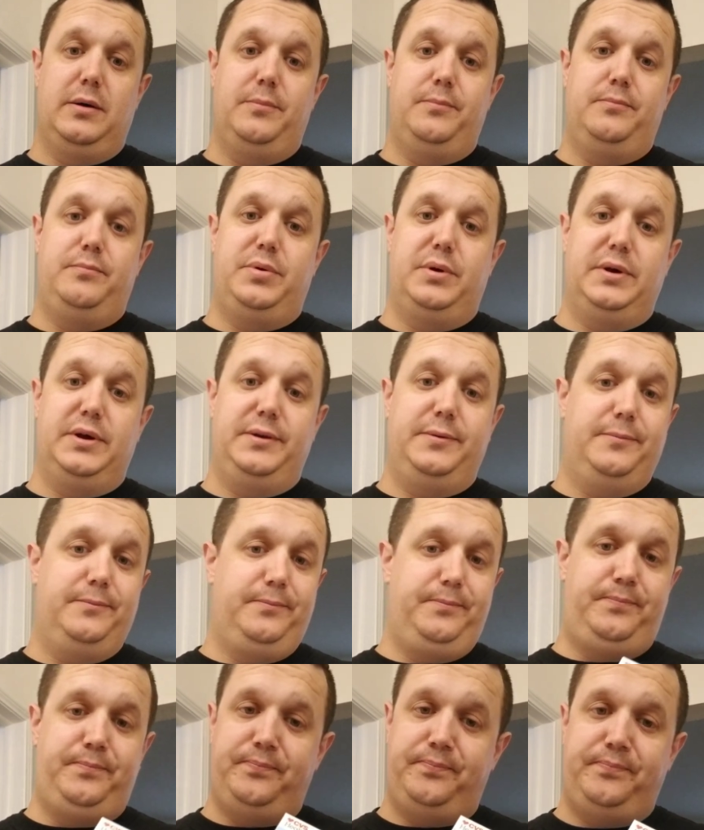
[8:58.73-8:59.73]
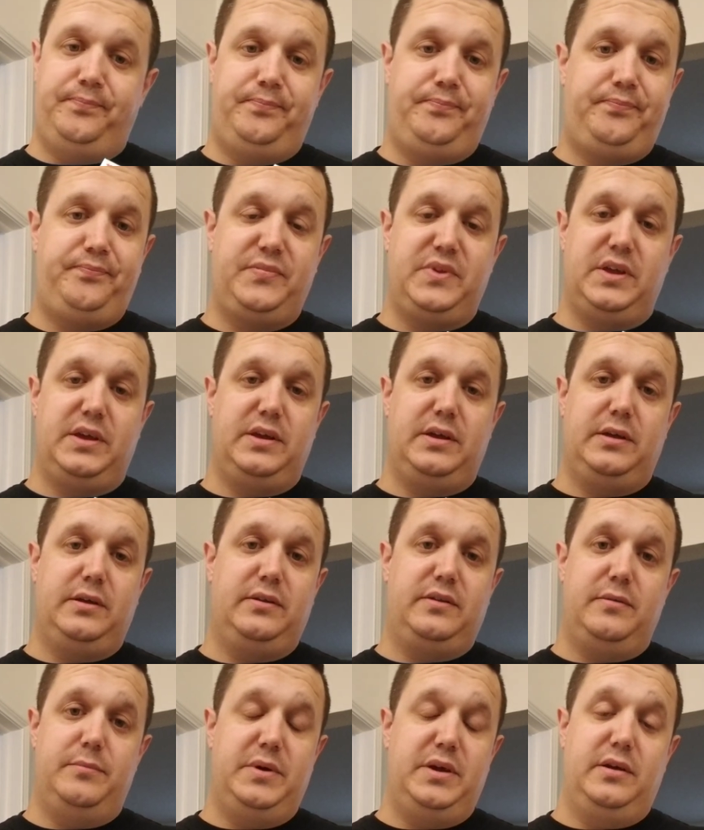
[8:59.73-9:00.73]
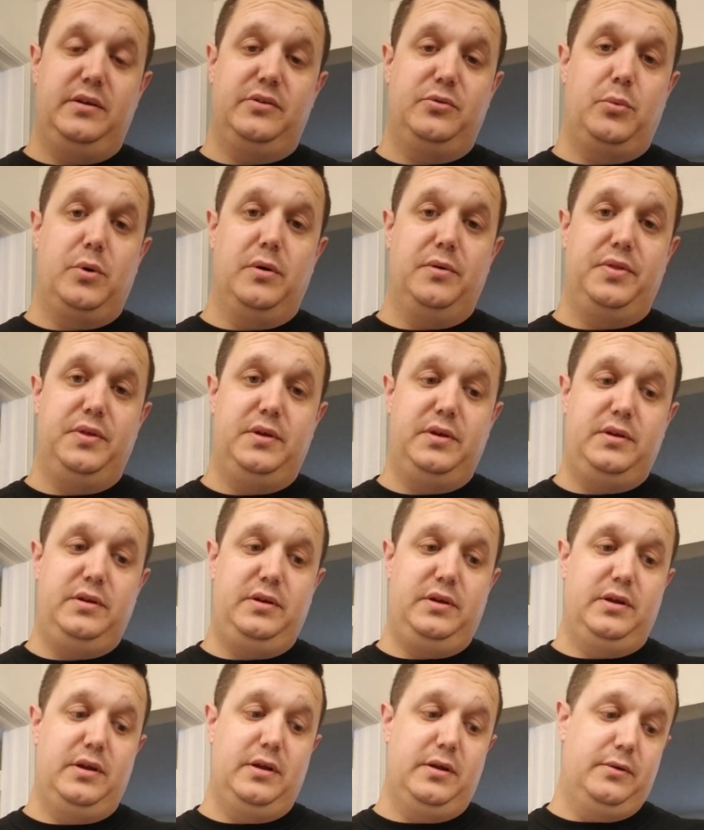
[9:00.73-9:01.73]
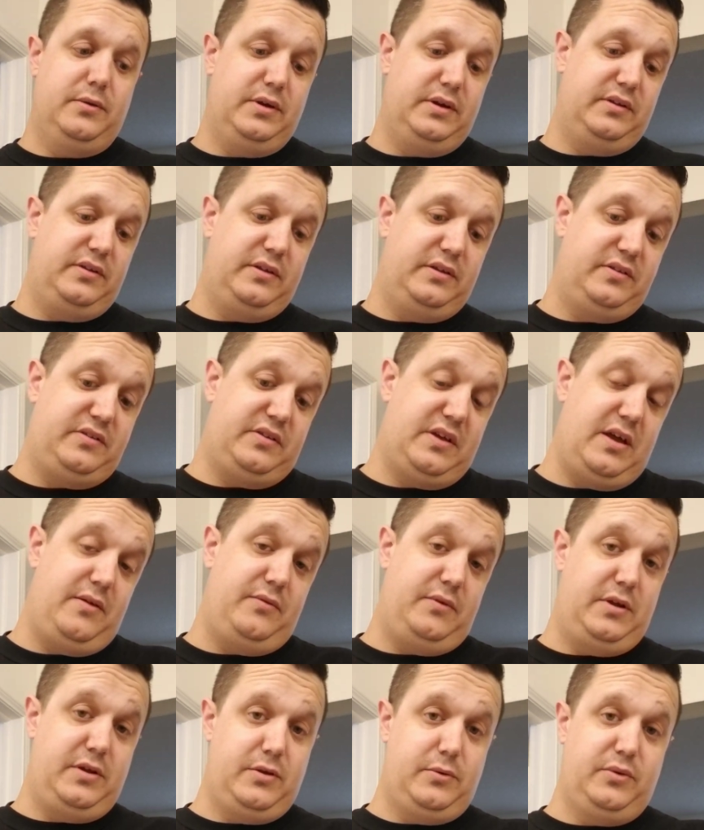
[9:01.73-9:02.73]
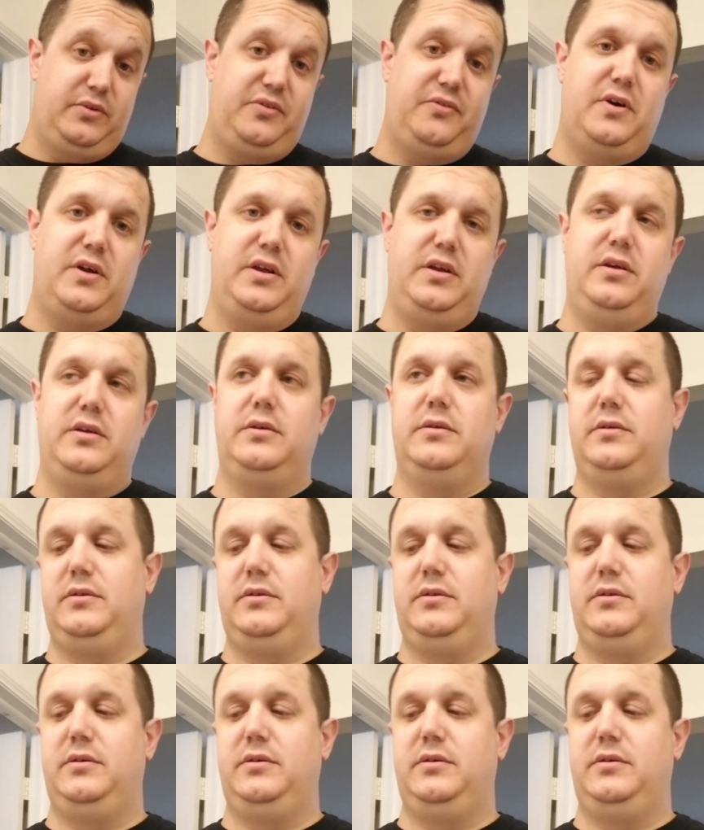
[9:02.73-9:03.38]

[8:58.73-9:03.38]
But it to me is worth it. You know, it saved. You know what's funny?